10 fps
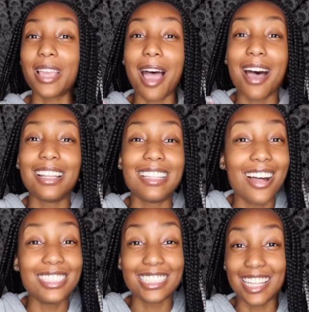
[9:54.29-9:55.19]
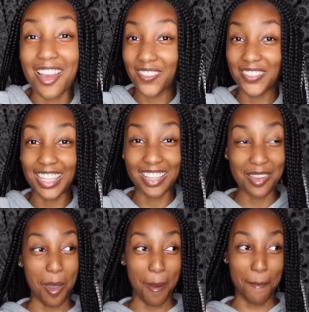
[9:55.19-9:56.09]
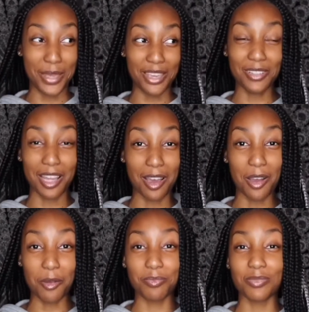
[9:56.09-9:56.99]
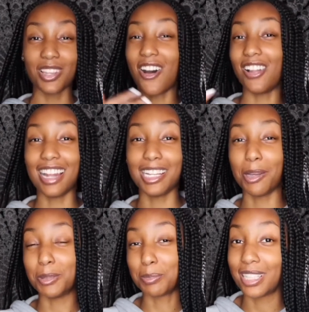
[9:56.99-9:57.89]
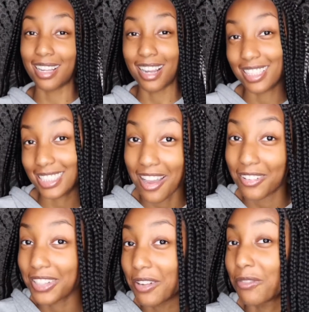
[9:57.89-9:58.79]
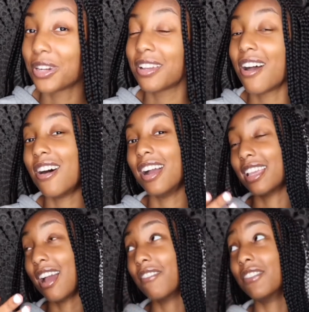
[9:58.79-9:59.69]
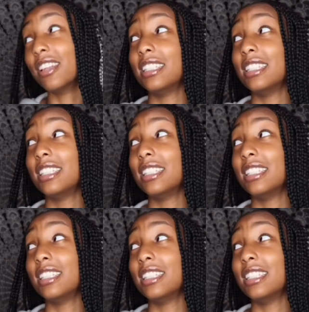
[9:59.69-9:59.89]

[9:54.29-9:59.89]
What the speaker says: Y'all just helped me build up all I did was put the content out there for y'all, and y'all really